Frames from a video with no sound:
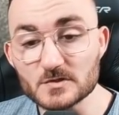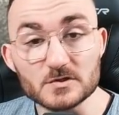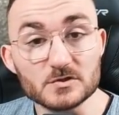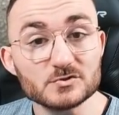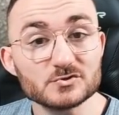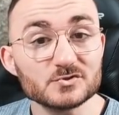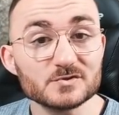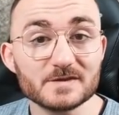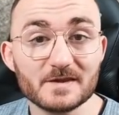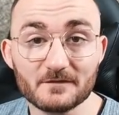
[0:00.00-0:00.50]
You
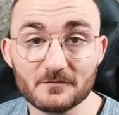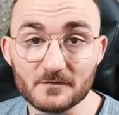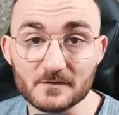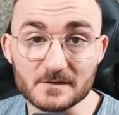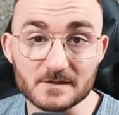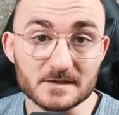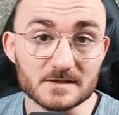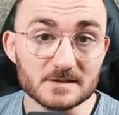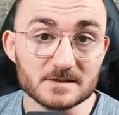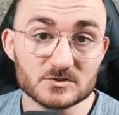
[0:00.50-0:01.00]
should
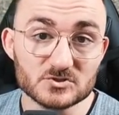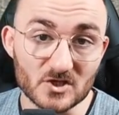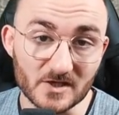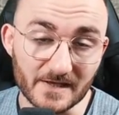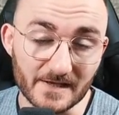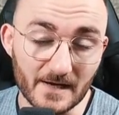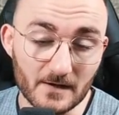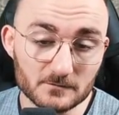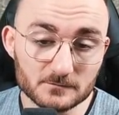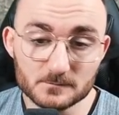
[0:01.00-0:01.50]
definitely check
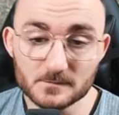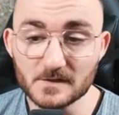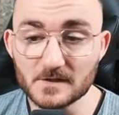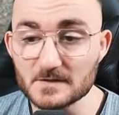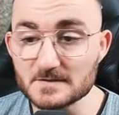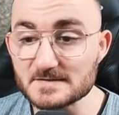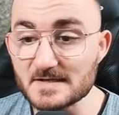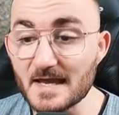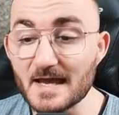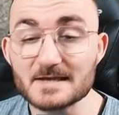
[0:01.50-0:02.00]
it out
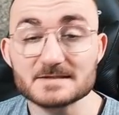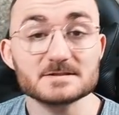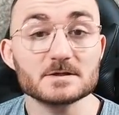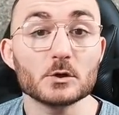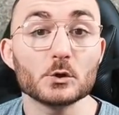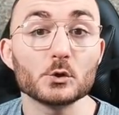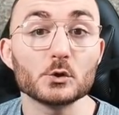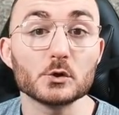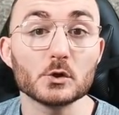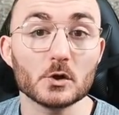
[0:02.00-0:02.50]
because he has
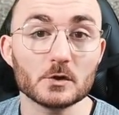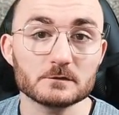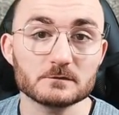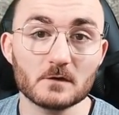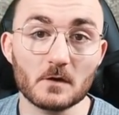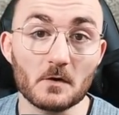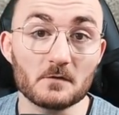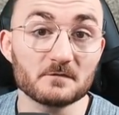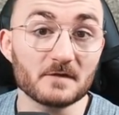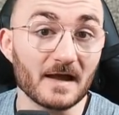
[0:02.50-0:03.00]
a lot
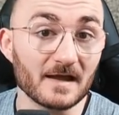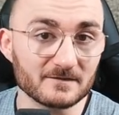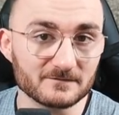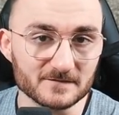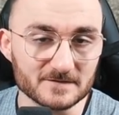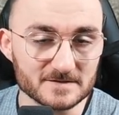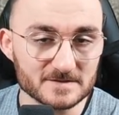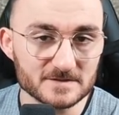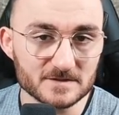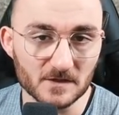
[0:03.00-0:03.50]
of
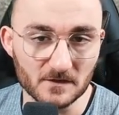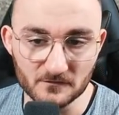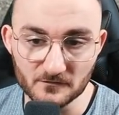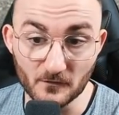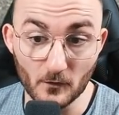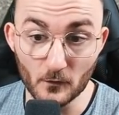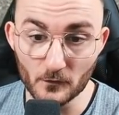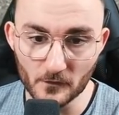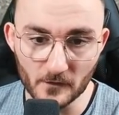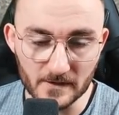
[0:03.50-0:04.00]
advanced stuff
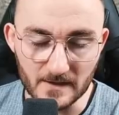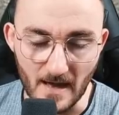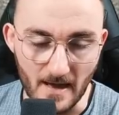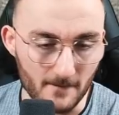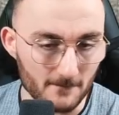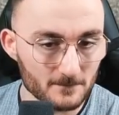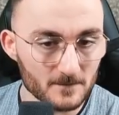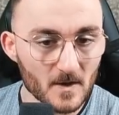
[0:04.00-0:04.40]
on the game.